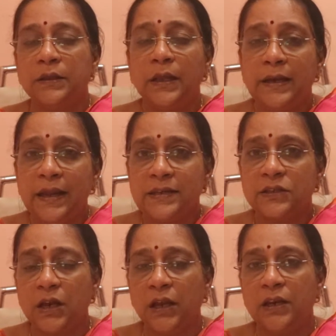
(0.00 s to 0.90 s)
The
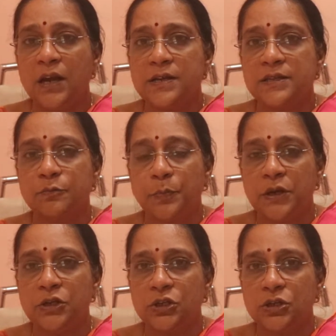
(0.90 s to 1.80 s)
next area is
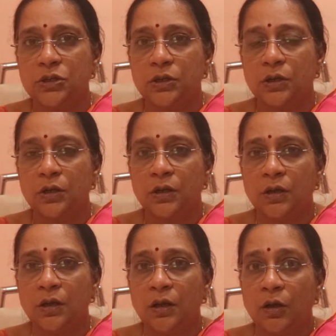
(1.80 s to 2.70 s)
speech.
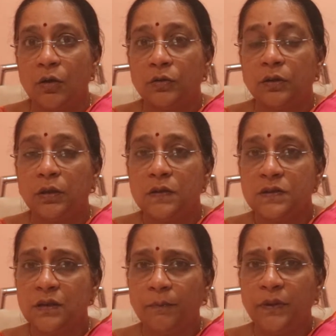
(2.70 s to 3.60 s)
There
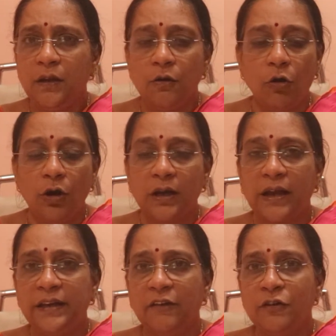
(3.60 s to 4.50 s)
is something called,
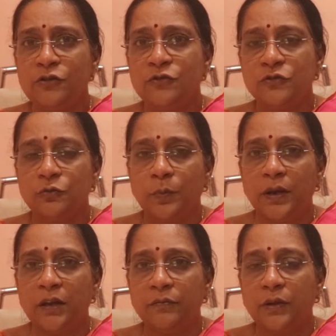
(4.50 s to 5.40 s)
I never used to
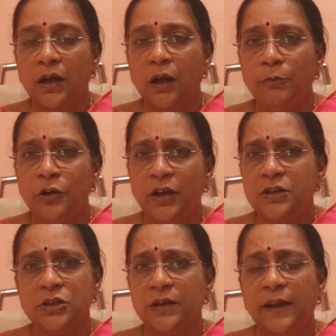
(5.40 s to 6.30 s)
believe, the
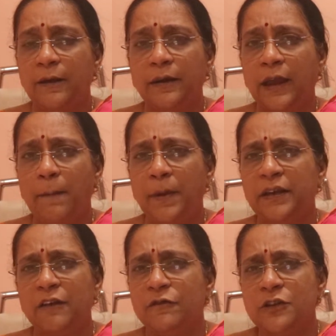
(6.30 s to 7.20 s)
communication gap I
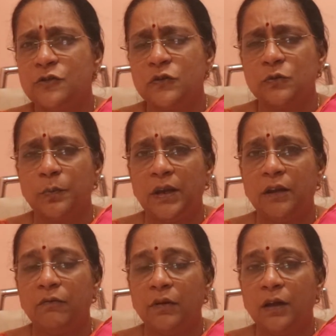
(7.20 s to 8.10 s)
never used to
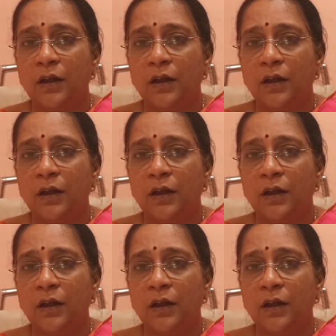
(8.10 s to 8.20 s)
believe.